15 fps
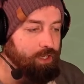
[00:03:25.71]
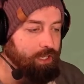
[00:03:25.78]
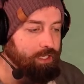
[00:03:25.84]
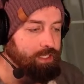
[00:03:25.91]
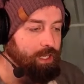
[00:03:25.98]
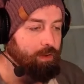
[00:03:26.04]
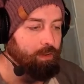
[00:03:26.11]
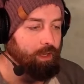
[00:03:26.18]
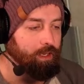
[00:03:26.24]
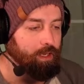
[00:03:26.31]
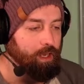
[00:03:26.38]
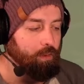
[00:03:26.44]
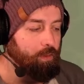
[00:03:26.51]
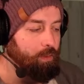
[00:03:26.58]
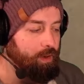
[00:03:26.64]
Let's say, like, you
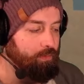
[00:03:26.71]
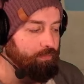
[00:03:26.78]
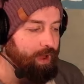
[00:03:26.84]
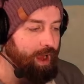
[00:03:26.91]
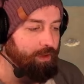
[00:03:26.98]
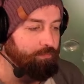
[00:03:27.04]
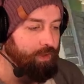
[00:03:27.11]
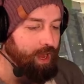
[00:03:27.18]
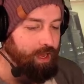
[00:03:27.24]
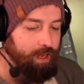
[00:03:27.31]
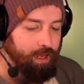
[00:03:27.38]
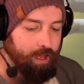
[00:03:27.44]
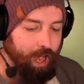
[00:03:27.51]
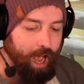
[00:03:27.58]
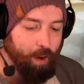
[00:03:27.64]
know, we win a firefight.
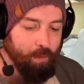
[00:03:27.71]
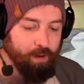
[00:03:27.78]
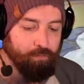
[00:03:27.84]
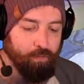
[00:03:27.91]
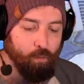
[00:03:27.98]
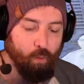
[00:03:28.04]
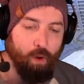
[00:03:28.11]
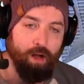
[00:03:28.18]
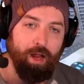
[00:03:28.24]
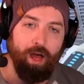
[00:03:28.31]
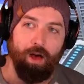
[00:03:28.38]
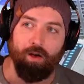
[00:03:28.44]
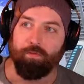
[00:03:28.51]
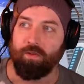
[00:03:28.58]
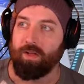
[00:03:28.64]
I went from one
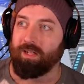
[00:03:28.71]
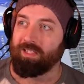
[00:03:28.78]
health